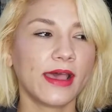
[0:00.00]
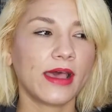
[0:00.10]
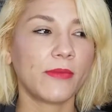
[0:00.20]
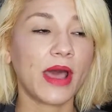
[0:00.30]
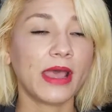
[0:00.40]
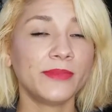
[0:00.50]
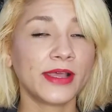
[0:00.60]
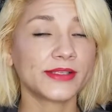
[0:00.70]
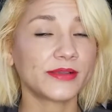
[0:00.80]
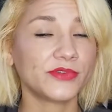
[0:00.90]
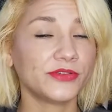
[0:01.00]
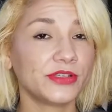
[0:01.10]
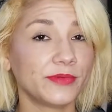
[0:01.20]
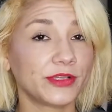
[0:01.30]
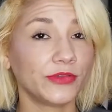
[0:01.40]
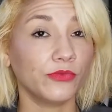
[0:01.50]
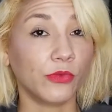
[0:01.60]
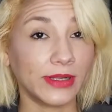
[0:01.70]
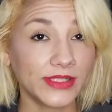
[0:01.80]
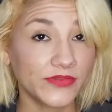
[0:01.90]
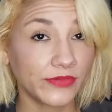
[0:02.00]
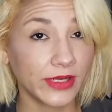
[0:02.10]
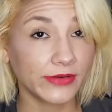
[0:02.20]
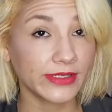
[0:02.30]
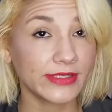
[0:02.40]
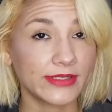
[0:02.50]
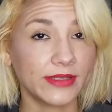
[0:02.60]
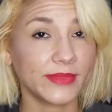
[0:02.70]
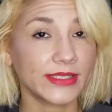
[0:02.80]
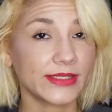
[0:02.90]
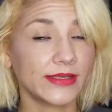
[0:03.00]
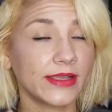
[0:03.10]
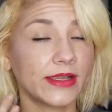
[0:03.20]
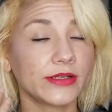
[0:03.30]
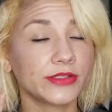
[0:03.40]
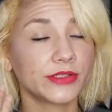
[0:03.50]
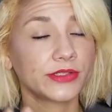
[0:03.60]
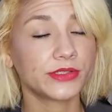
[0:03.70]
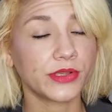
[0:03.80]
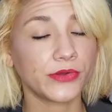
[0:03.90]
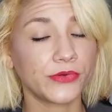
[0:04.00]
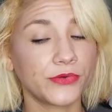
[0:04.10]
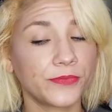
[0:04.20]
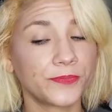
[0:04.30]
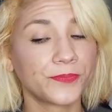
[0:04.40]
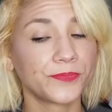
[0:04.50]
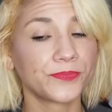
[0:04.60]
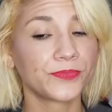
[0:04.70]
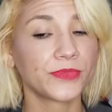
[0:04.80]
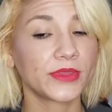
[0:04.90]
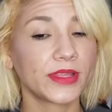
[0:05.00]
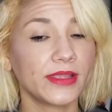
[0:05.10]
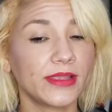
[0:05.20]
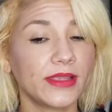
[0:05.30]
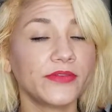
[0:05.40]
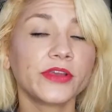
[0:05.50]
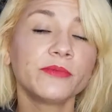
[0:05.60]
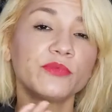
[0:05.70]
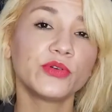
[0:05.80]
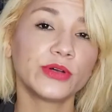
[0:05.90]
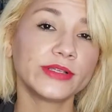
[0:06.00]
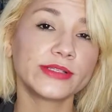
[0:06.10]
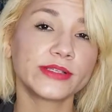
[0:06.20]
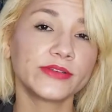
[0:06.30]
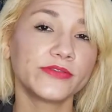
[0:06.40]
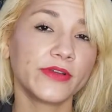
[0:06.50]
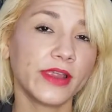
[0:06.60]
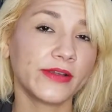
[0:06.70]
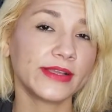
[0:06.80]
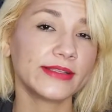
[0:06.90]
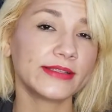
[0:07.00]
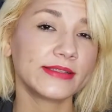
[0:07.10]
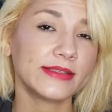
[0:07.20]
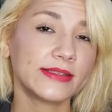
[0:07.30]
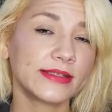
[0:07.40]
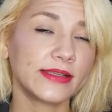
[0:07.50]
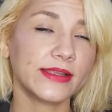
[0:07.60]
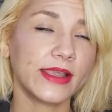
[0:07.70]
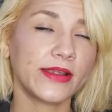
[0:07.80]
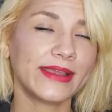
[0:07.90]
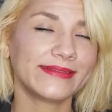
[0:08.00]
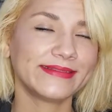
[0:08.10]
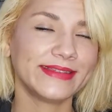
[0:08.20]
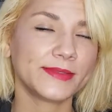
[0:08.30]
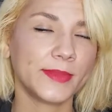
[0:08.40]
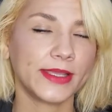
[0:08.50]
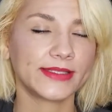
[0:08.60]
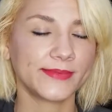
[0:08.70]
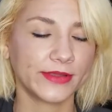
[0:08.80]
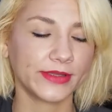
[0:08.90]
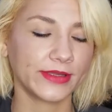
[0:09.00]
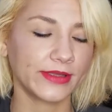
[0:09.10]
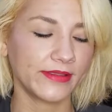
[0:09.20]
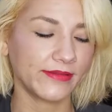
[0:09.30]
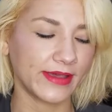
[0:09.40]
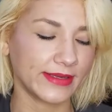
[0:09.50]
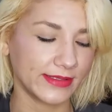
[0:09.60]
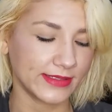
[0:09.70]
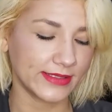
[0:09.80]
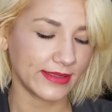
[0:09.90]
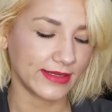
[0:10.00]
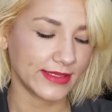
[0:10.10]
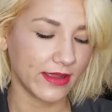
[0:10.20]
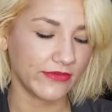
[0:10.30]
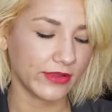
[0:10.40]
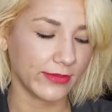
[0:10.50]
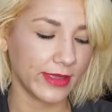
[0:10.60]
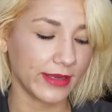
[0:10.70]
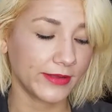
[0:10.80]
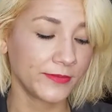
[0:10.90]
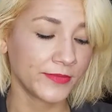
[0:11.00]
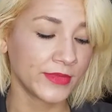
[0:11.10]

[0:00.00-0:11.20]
I'm not someone who typically wants fragrance in my skincare, so if you're gonna put fragrance in skincare, at least make it smell good. That is how I feel about it.